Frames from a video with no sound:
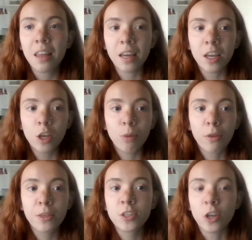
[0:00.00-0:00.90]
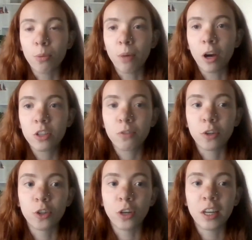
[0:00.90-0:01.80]
Thank you both so much
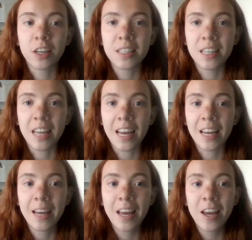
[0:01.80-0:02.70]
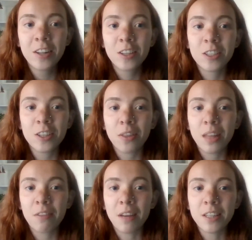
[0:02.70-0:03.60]
for joining us today. To start
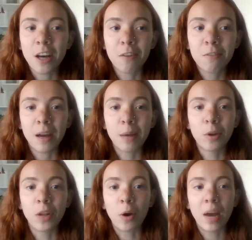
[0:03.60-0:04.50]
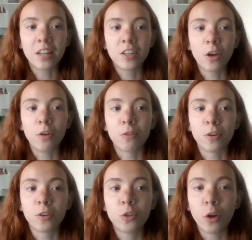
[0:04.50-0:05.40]
the event off, I will now hand
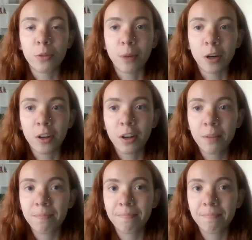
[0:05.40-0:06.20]
over to Ottmar.